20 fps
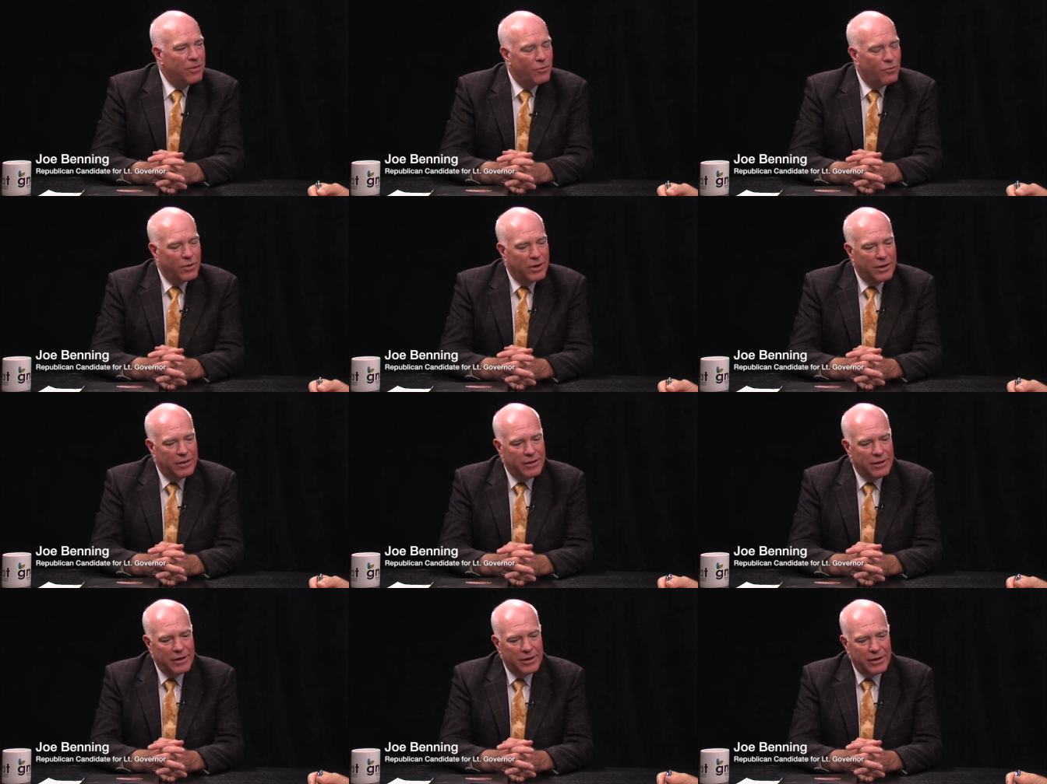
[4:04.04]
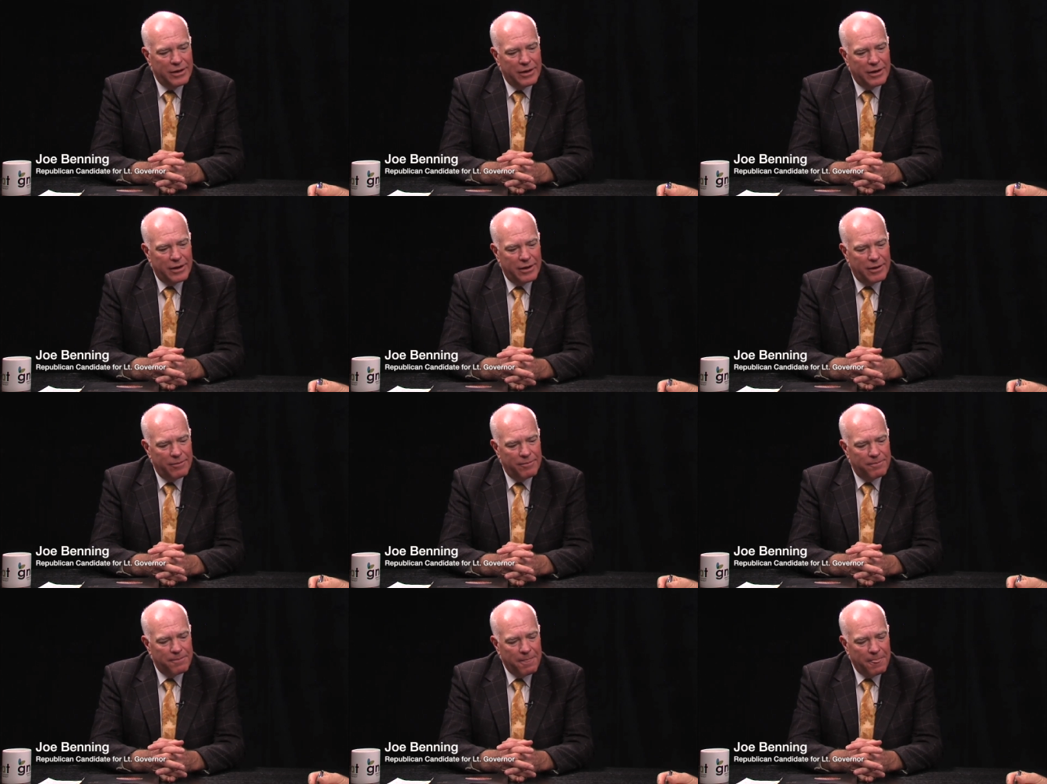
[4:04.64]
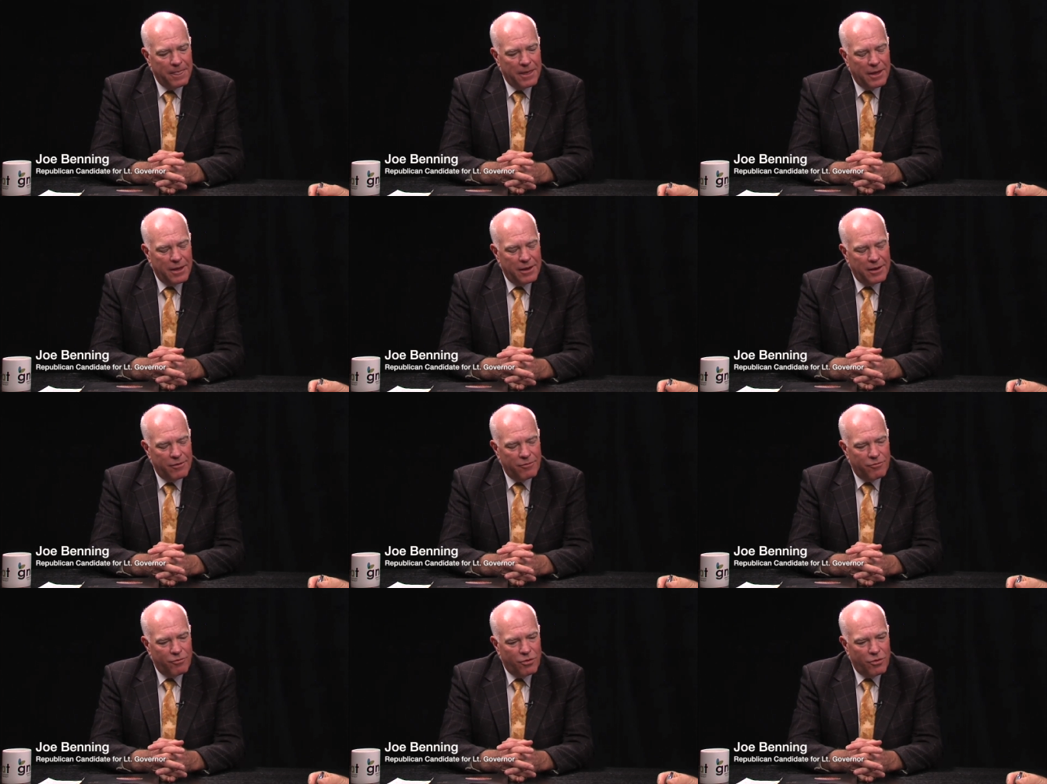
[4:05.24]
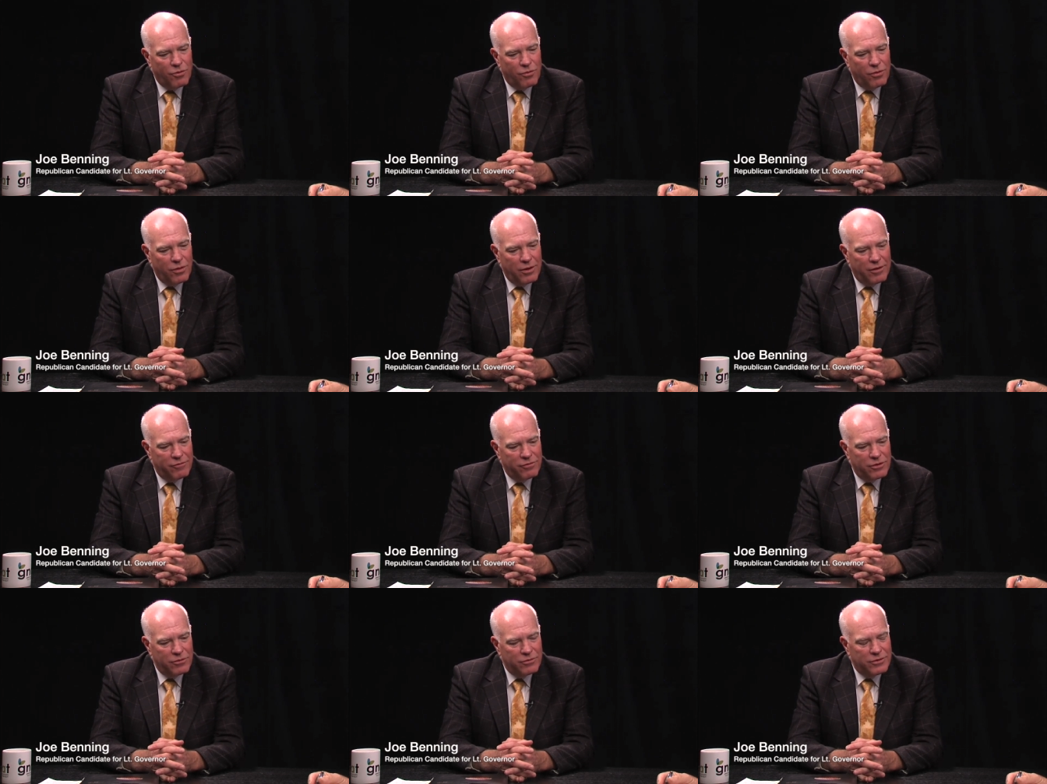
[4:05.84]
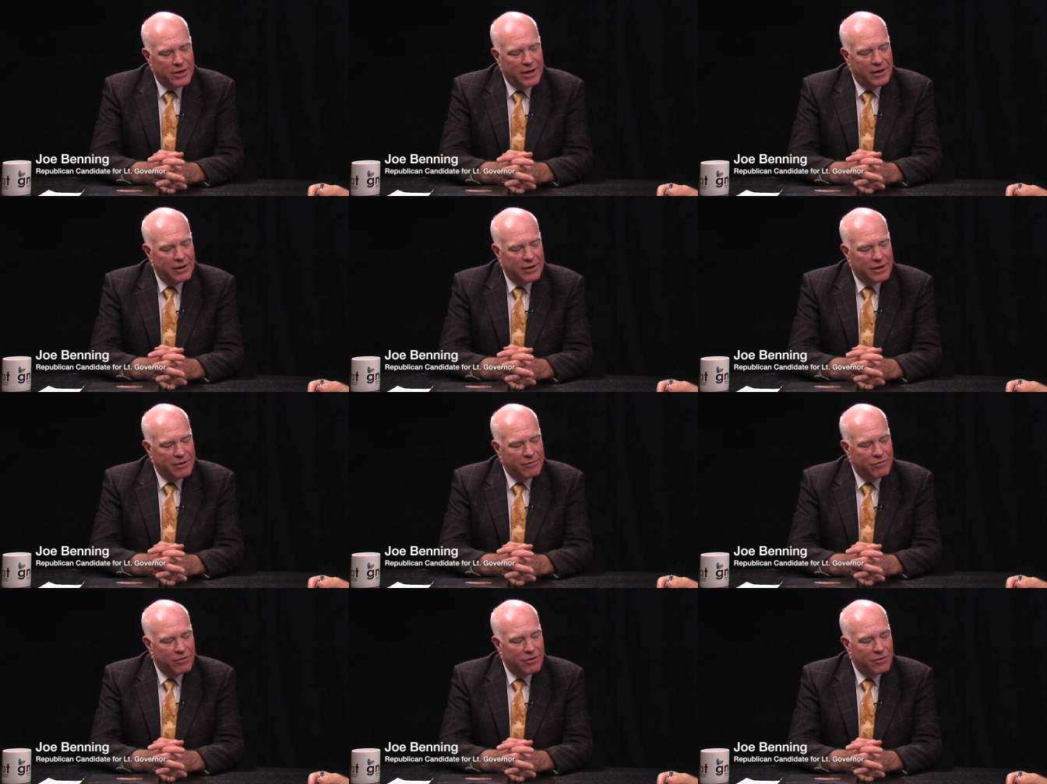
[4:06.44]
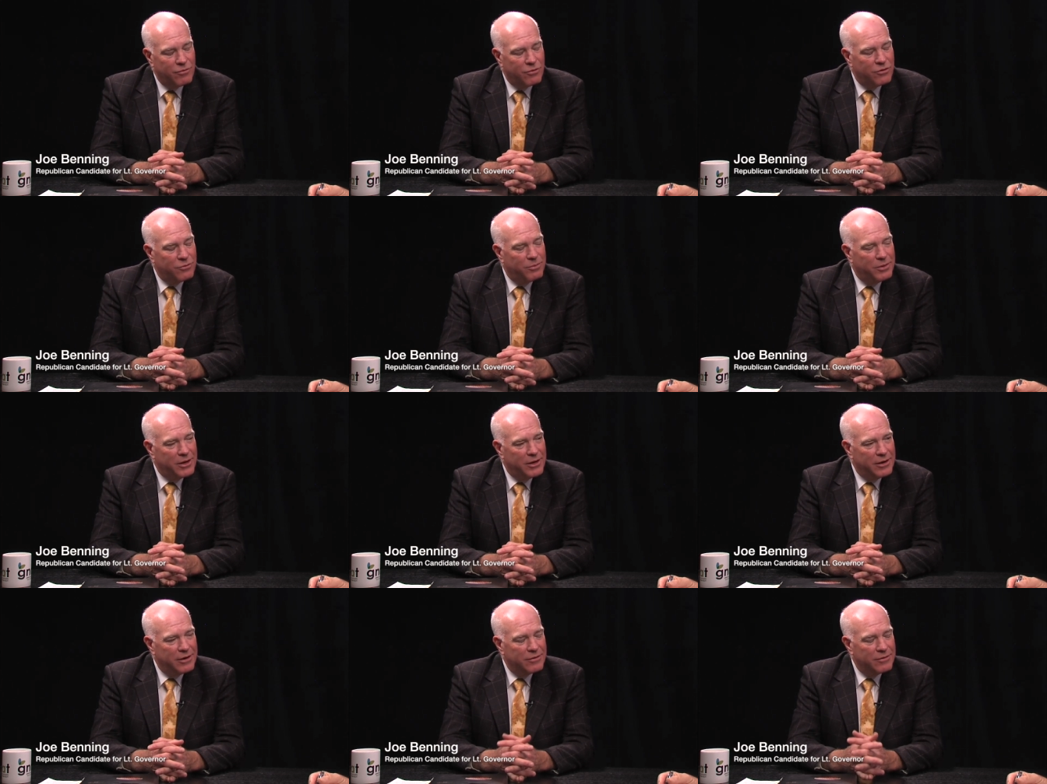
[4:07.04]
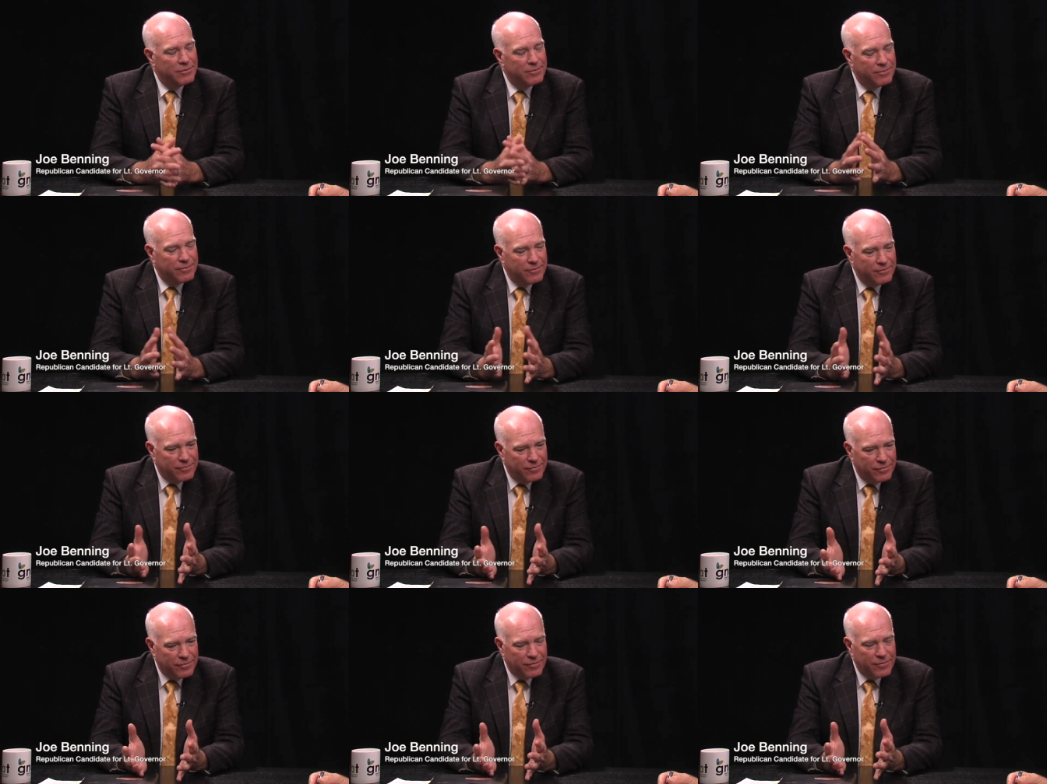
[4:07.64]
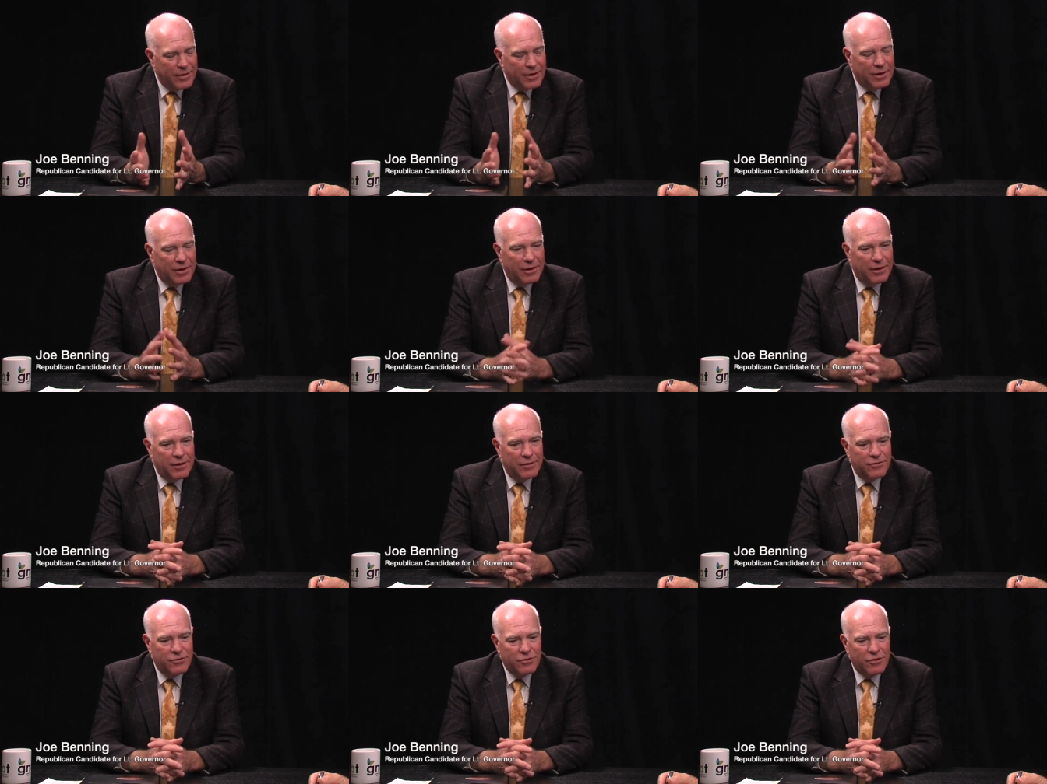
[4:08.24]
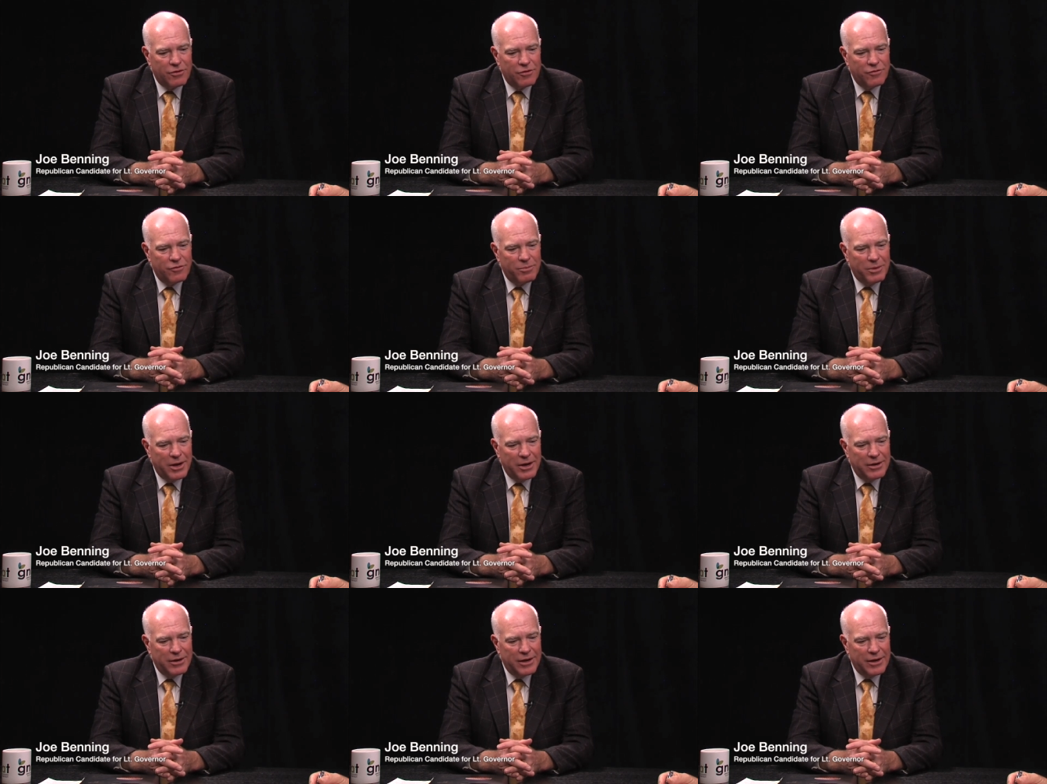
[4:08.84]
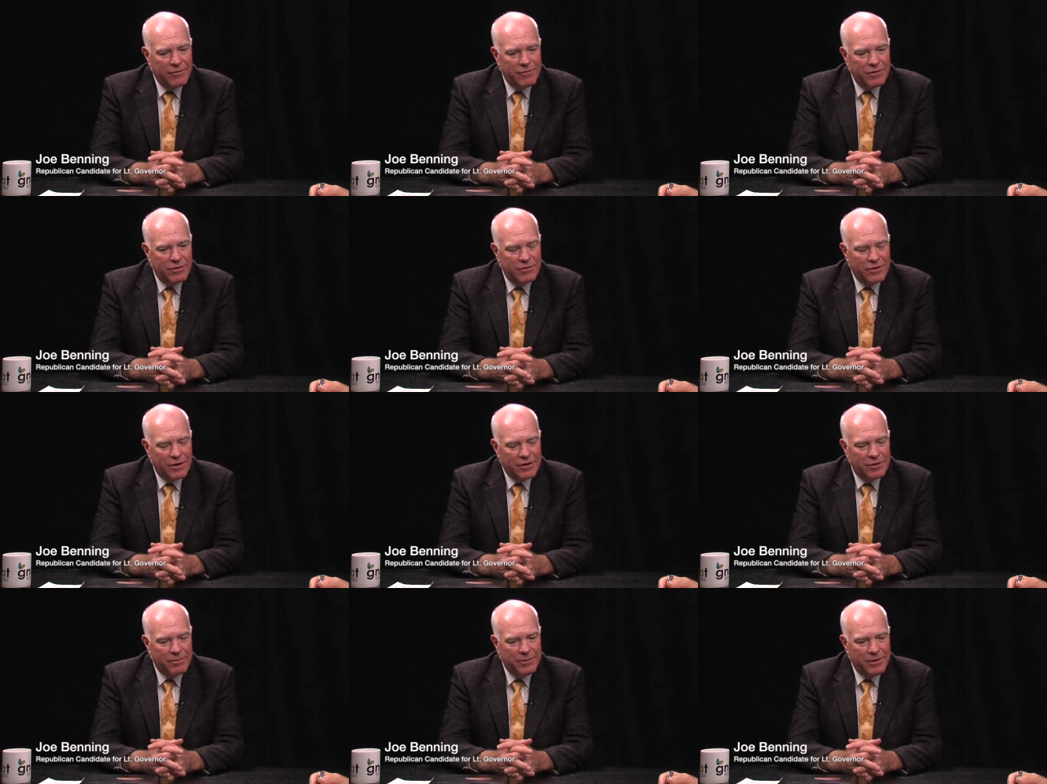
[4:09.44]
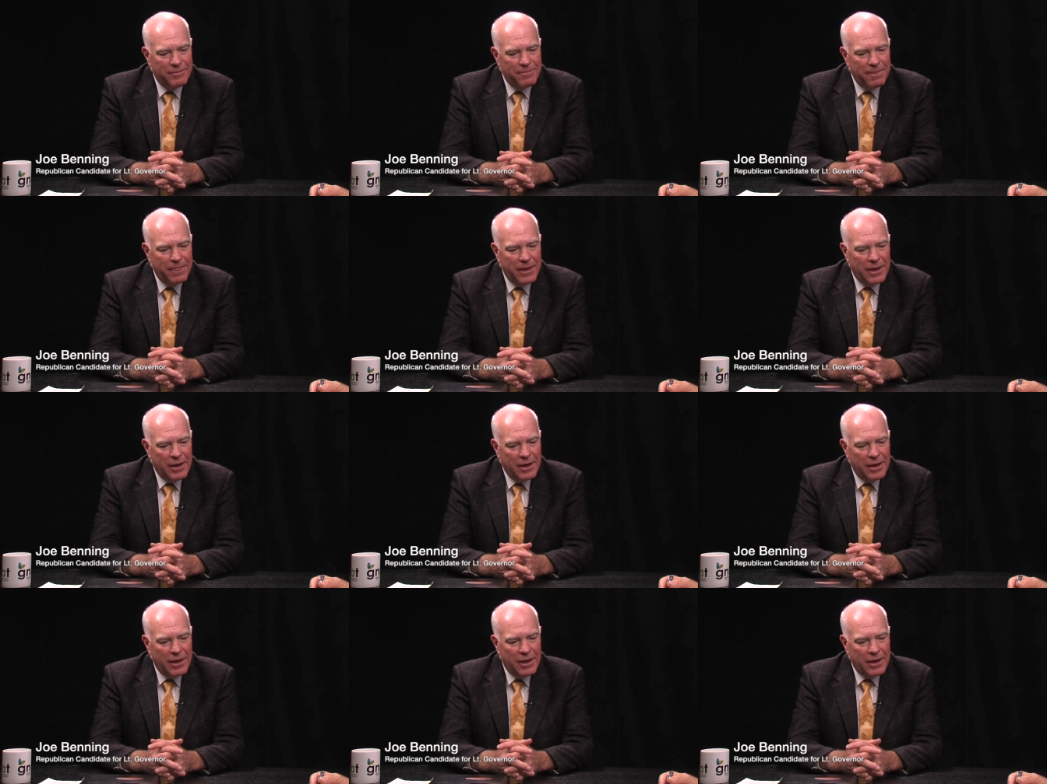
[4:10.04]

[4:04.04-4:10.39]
when the um, role of lieutenant governor was being uh, served by David Zuckerman.